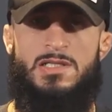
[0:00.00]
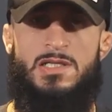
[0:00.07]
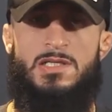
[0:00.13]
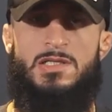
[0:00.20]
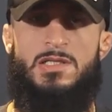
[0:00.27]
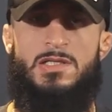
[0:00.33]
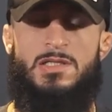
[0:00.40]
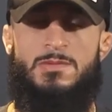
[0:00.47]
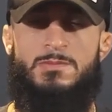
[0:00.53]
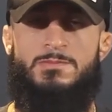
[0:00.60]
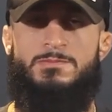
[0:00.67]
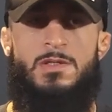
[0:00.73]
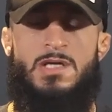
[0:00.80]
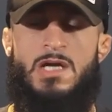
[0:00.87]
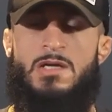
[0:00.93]
They
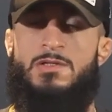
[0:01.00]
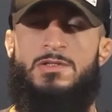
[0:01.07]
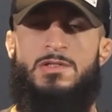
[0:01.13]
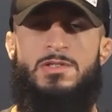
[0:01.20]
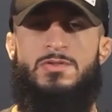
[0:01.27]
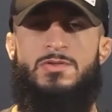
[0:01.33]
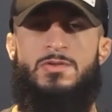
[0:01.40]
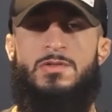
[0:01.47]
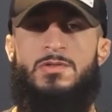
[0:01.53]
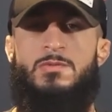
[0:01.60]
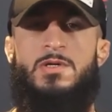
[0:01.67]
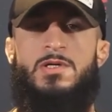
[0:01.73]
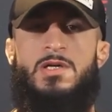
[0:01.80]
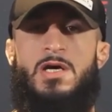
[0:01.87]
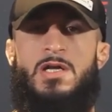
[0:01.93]
um, got her under control and
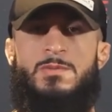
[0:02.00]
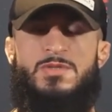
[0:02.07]
whatnot.